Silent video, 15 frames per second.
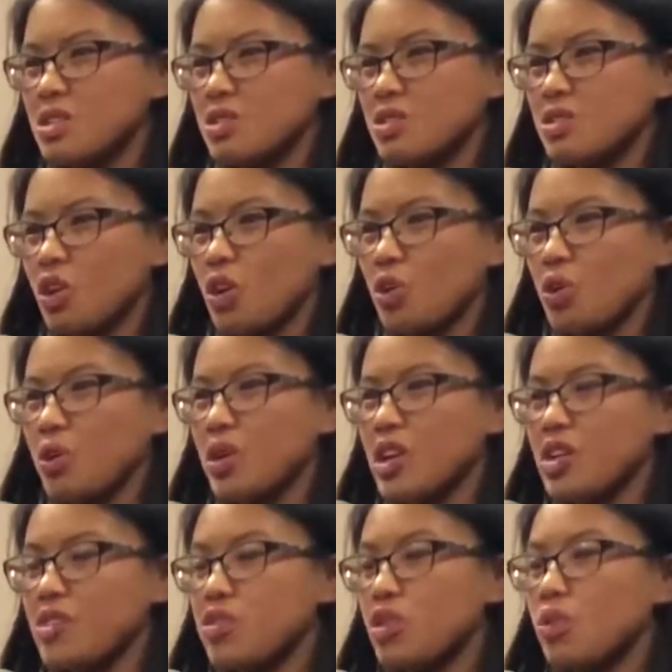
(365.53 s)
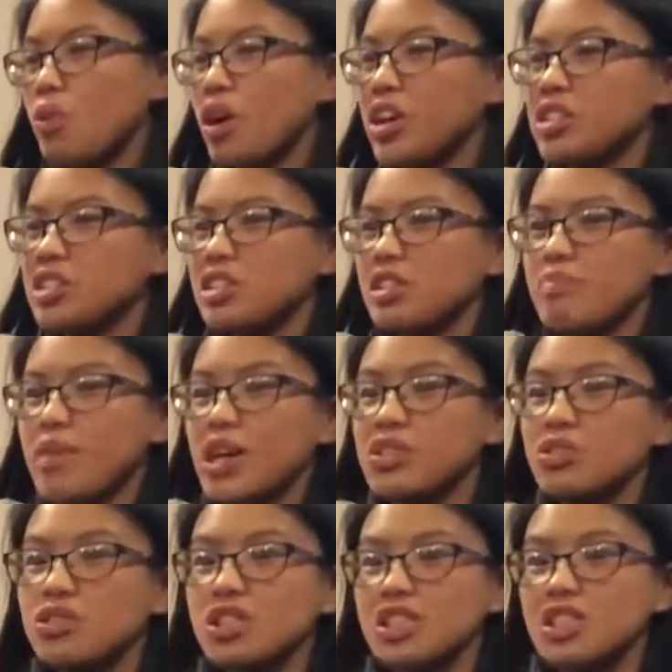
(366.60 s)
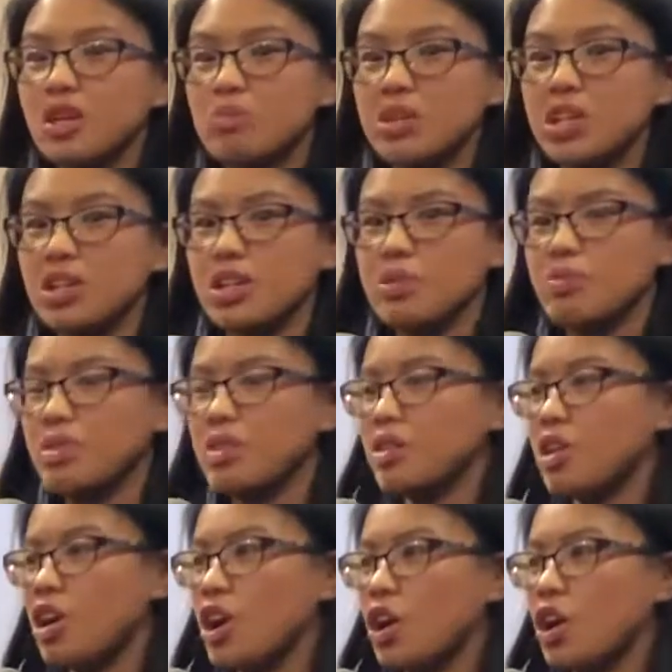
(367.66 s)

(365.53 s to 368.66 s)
So if you're wanting to mentor somebody,